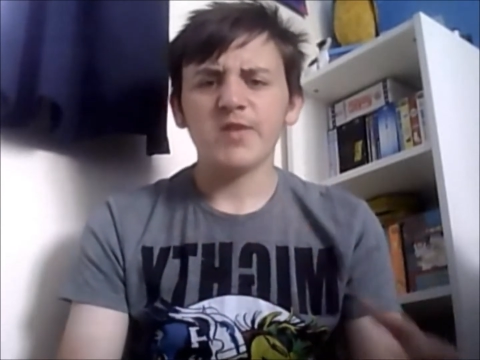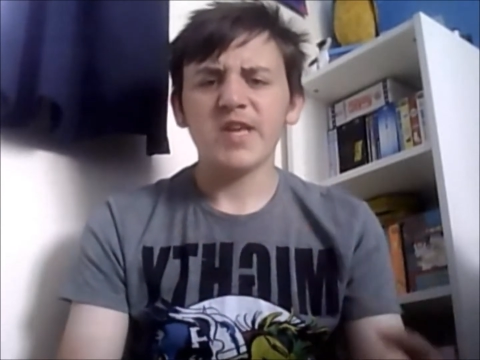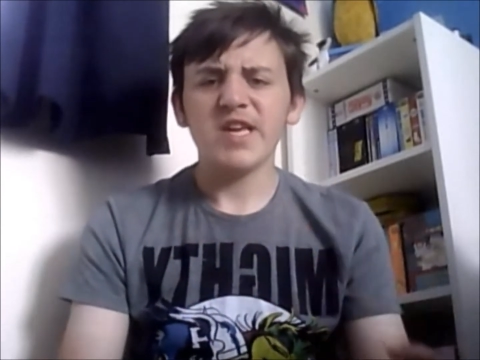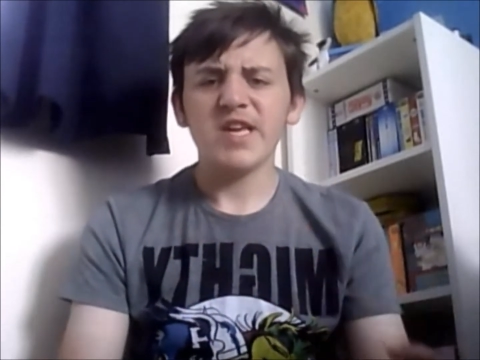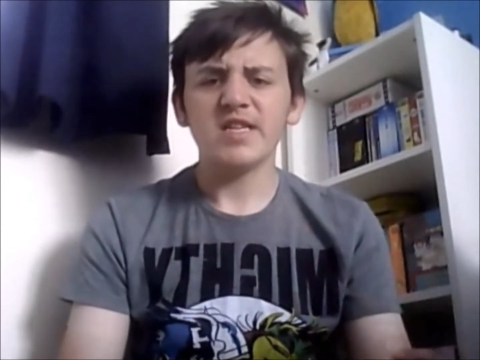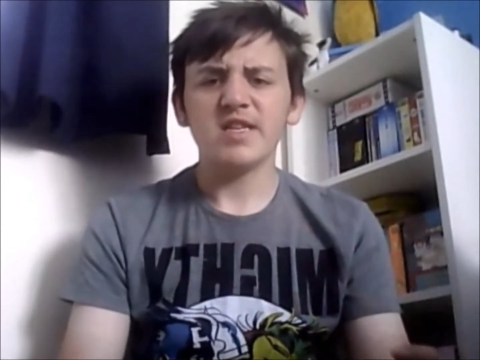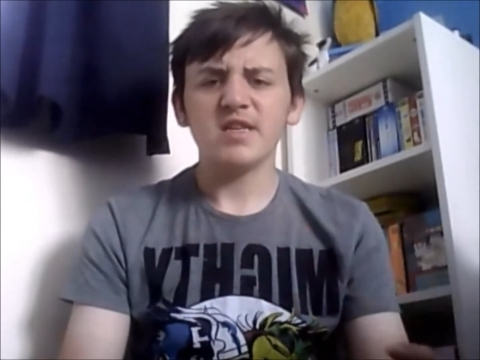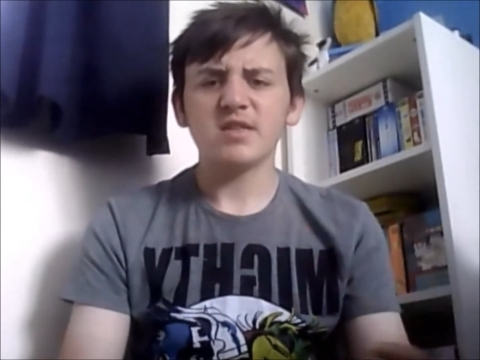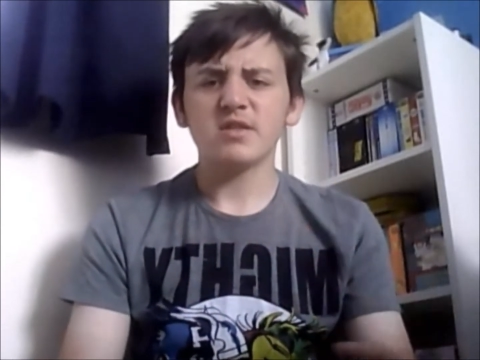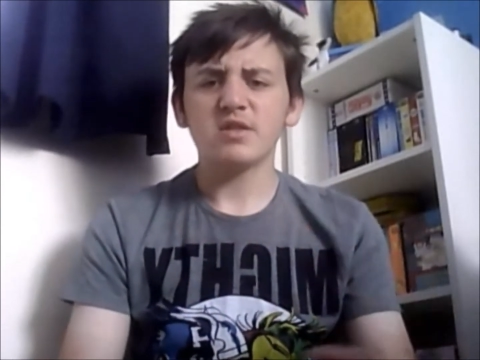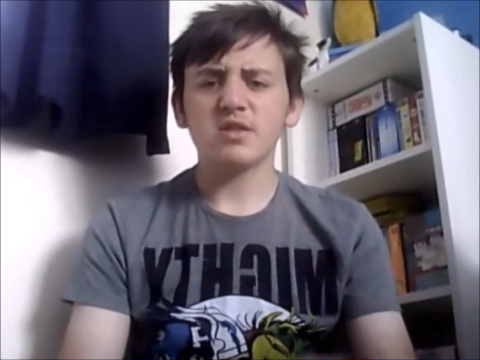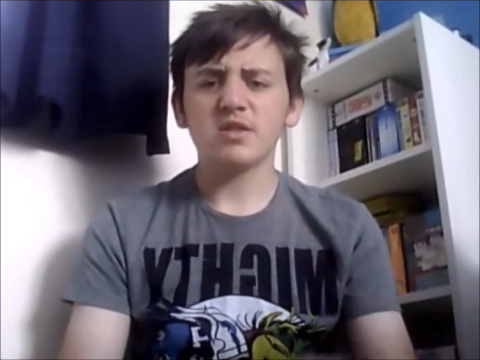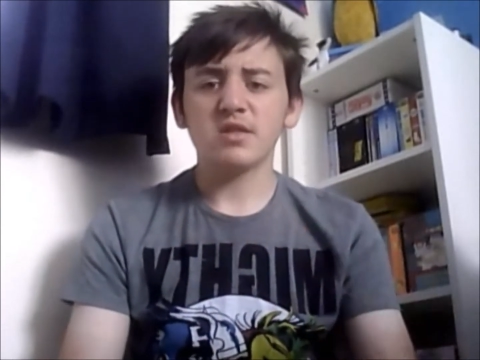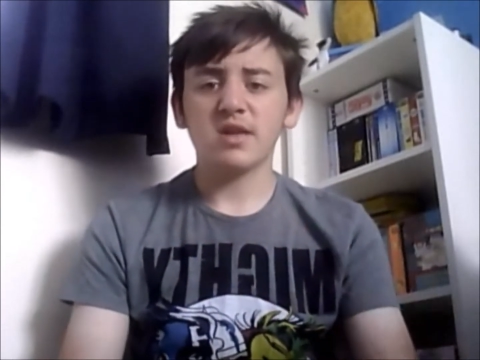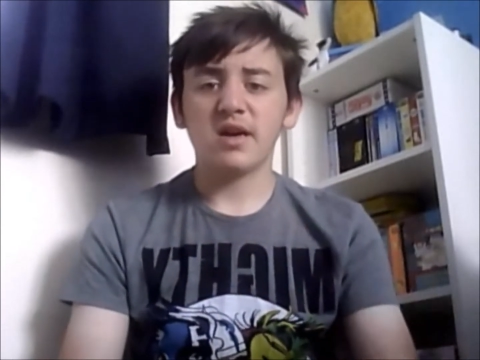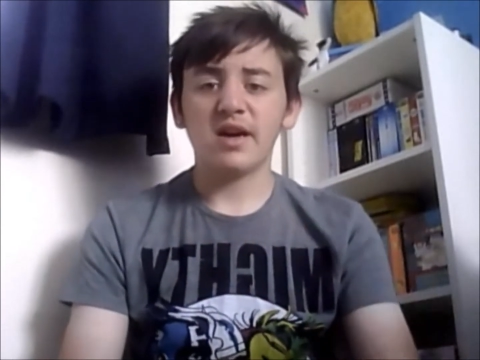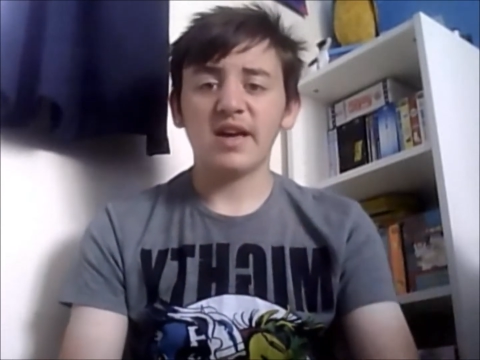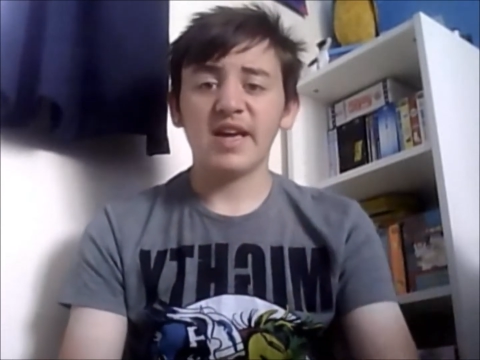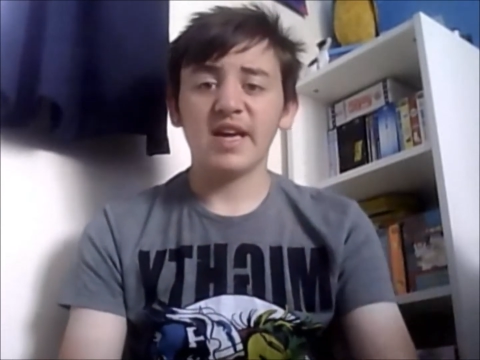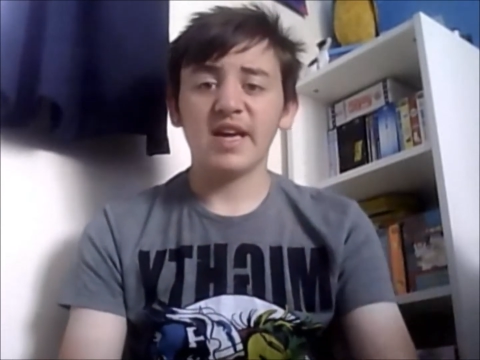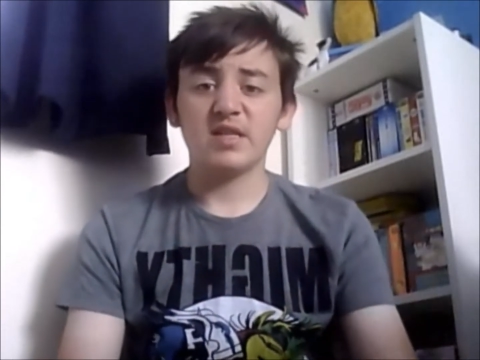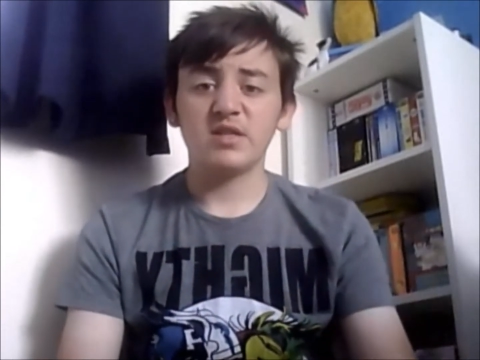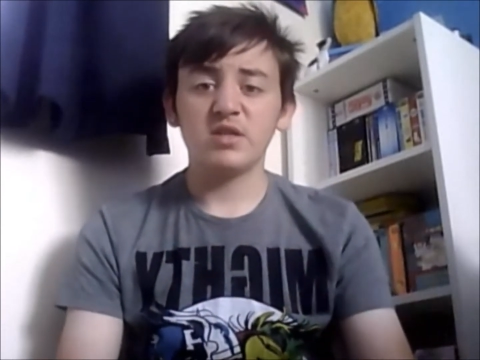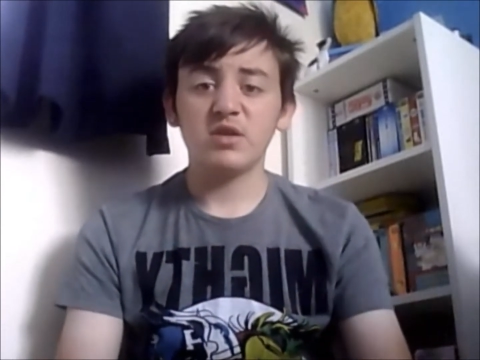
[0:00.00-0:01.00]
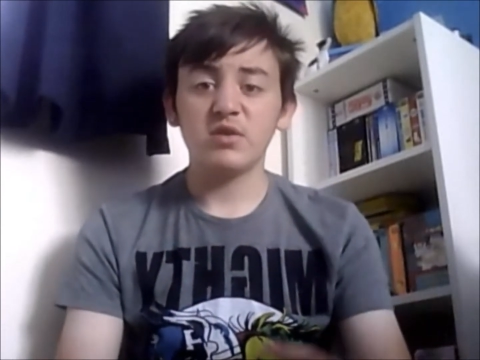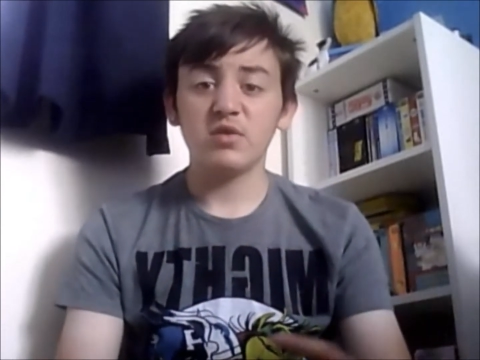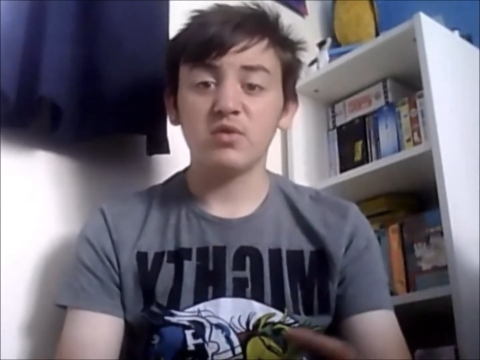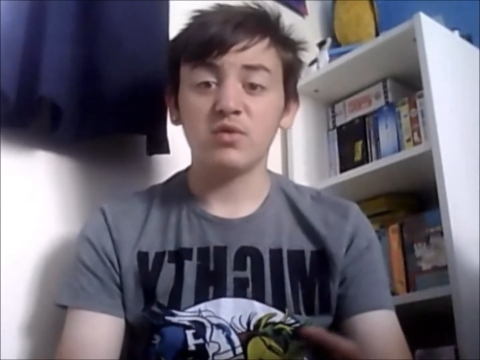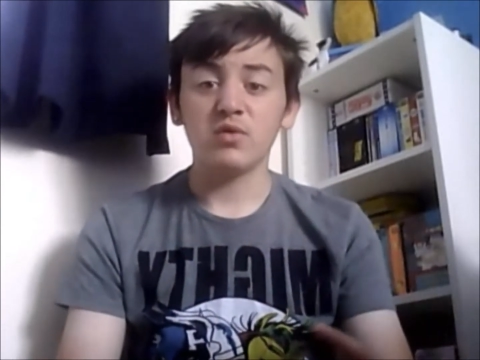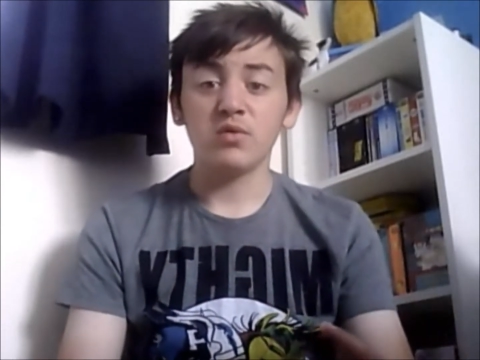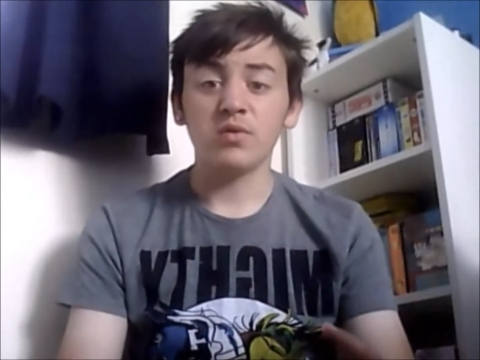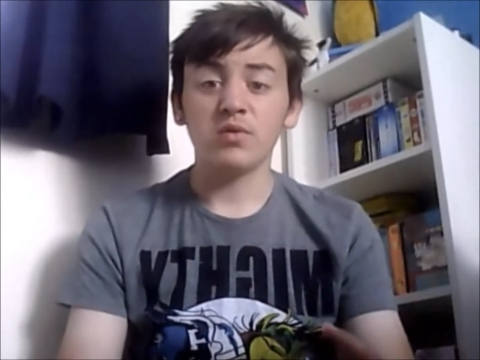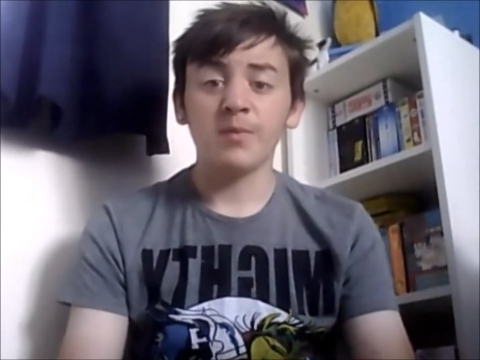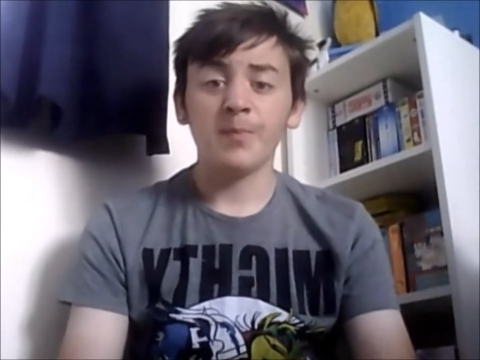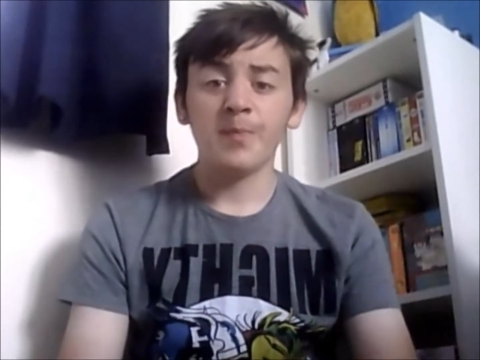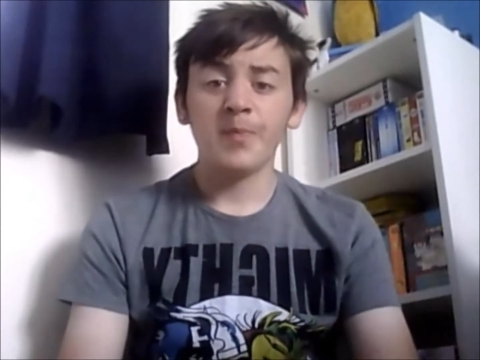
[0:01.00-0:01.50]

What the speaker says: She doesn't die at all.